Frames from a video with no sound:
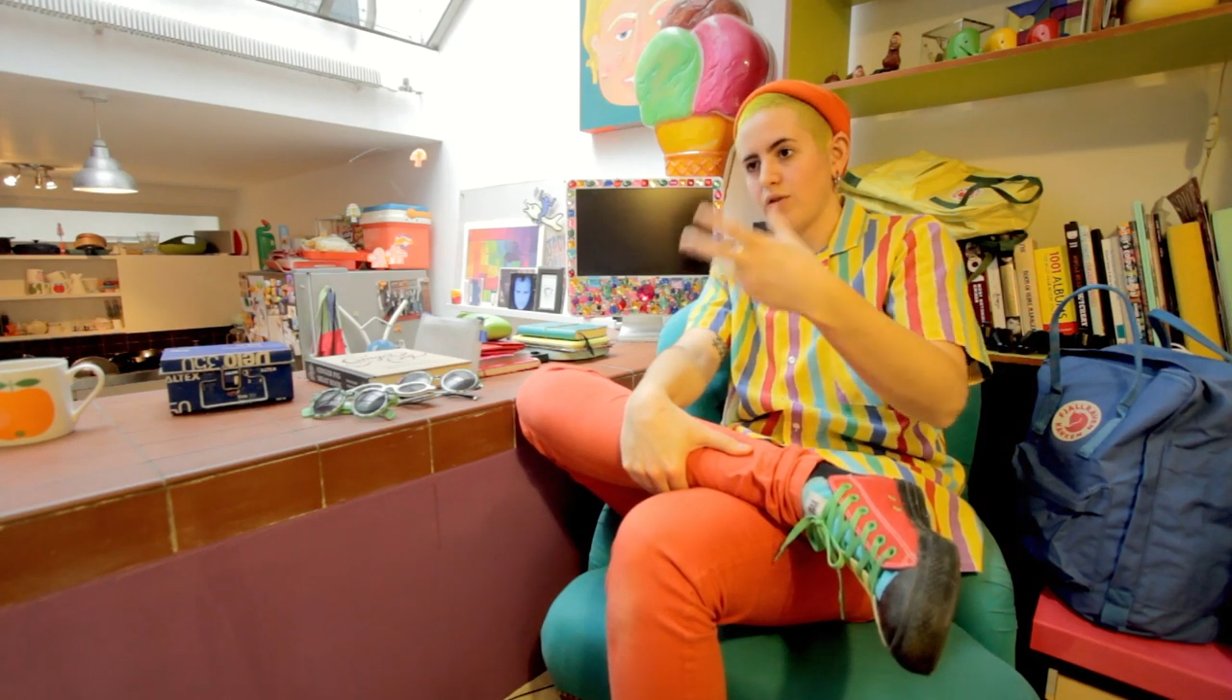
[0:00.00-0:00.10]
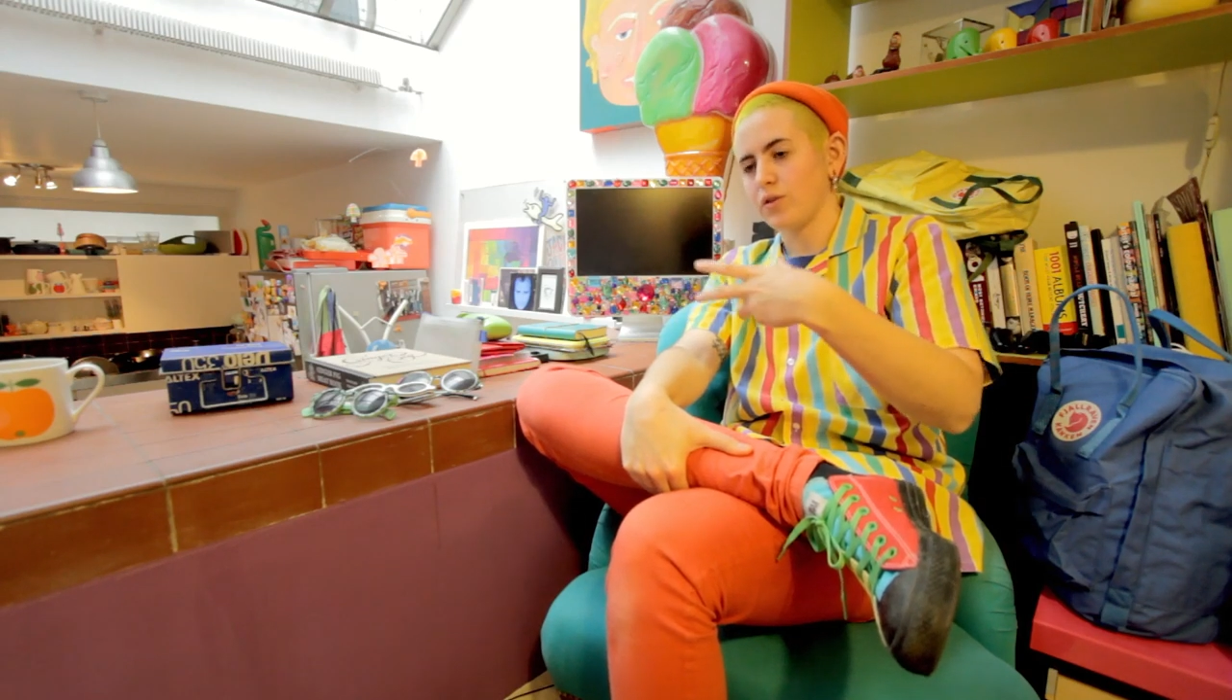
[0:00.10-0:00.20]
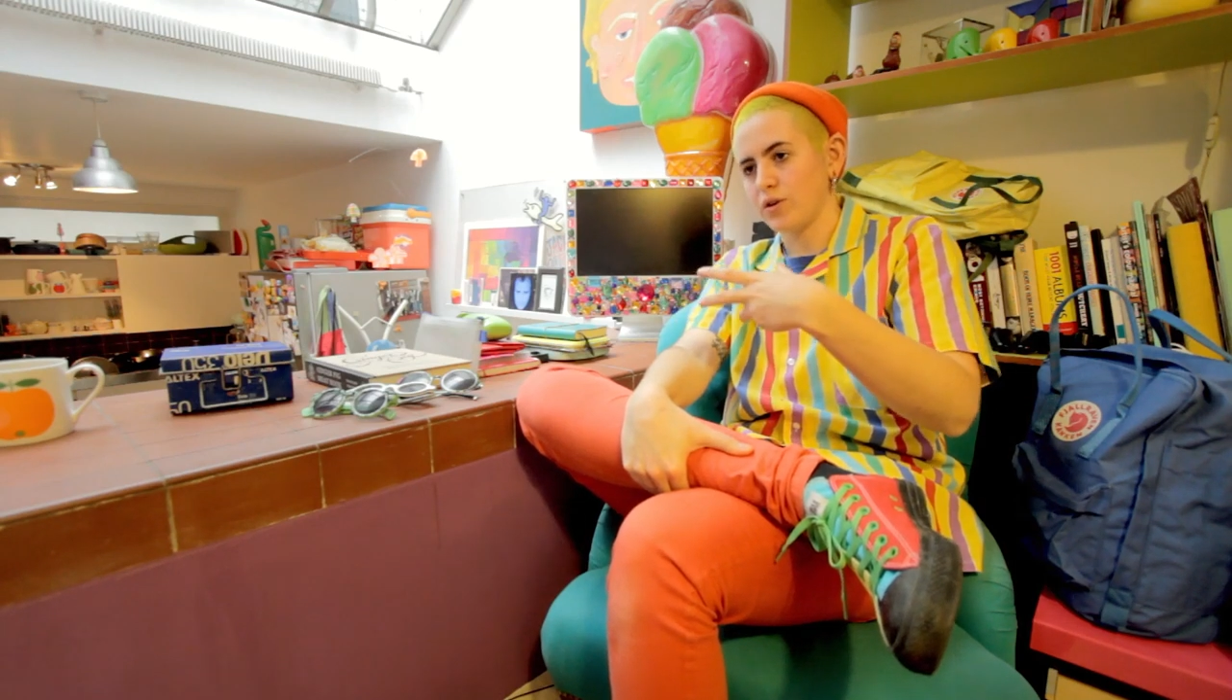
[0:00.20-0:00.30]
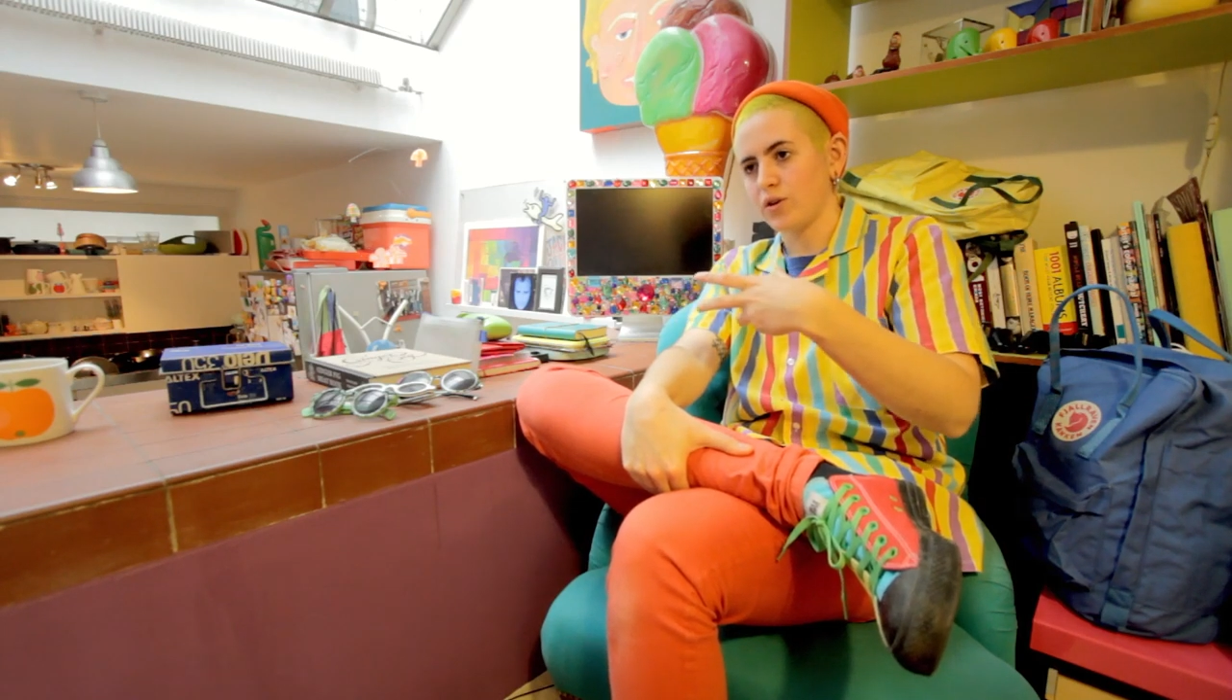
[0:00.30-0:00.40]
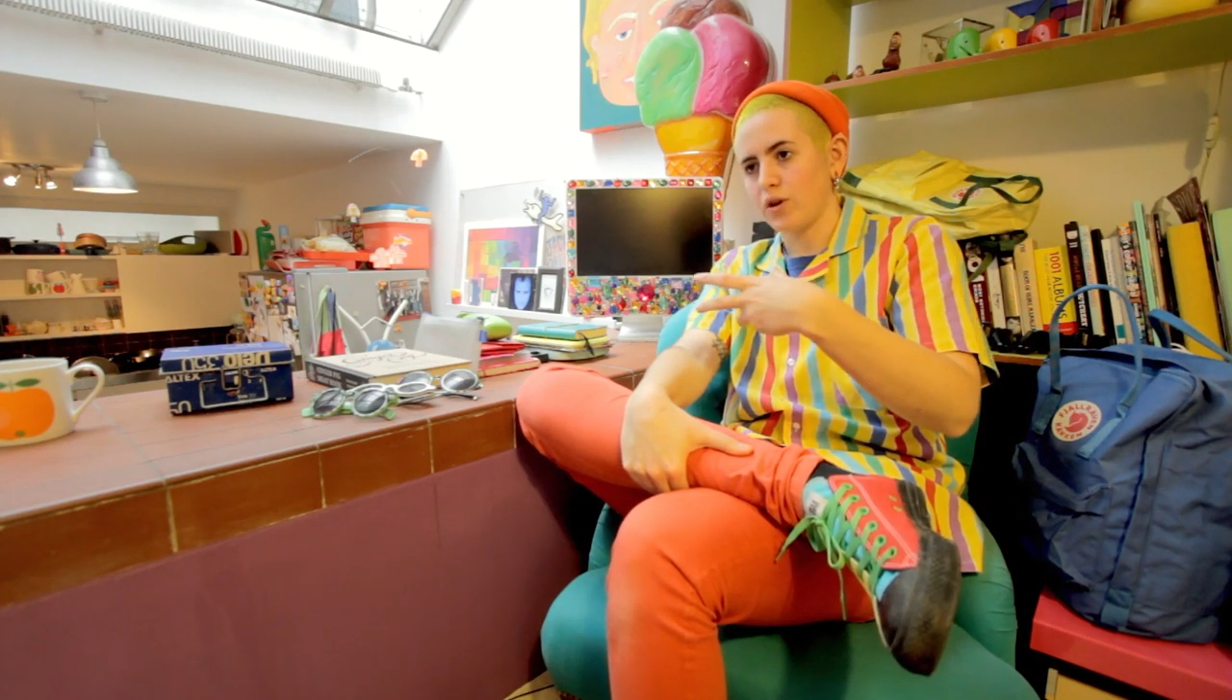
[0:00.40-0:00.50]

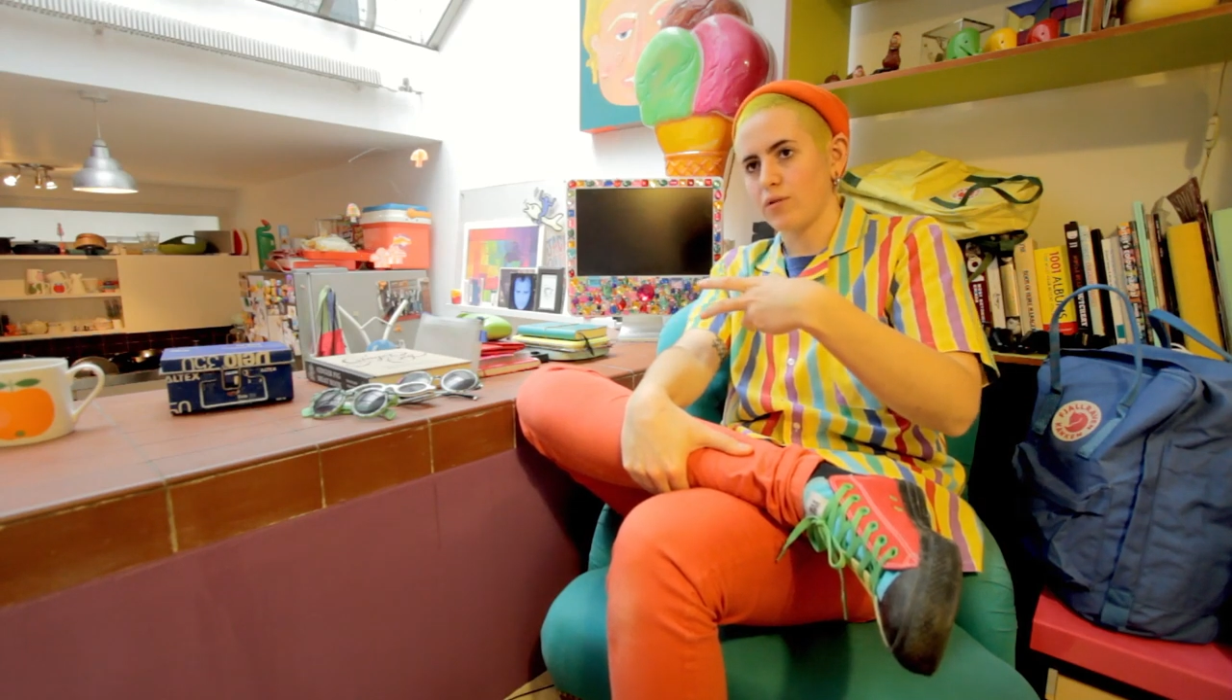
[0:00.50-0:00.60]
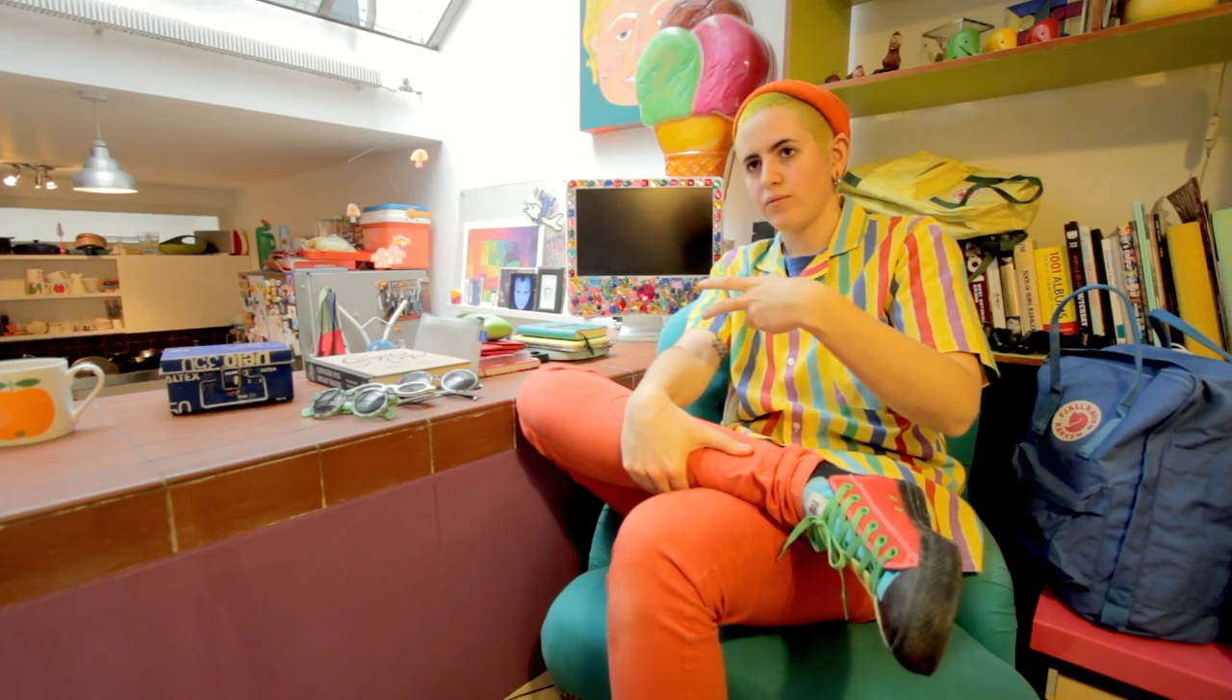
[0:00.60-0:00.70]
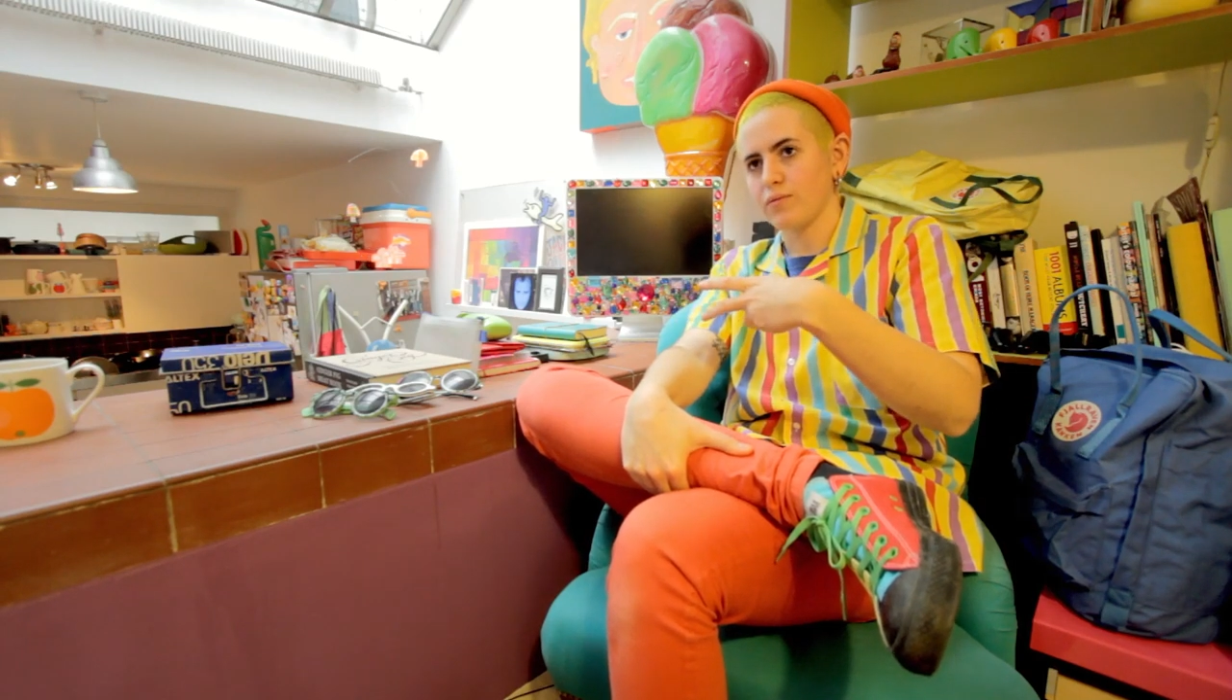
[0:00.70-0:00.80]
you know,